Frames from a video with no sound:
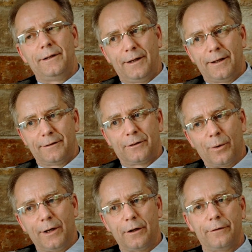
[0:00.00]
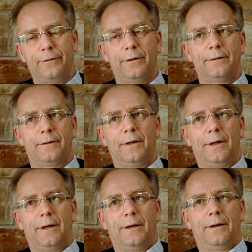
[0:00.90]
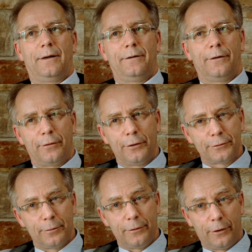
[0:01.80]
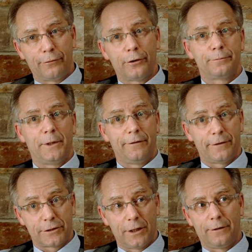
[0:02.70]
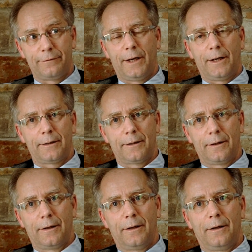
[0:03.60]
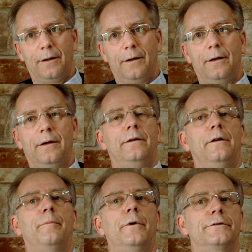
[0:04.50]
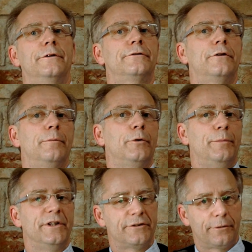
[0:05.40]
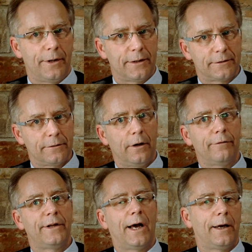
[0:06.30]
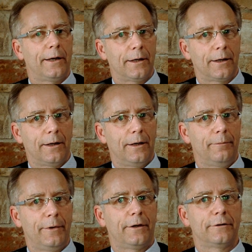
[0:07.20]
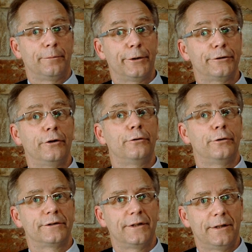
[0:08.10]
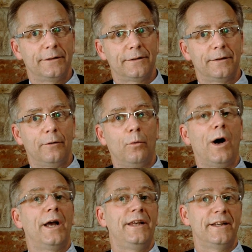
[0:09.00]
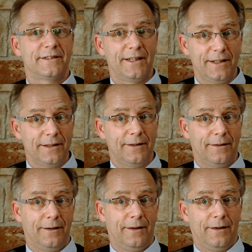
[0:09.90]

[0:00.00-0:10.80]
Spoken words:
there's quite often the first beneficial of that, the person stops to be stressed of dying because the person understands why he is ill.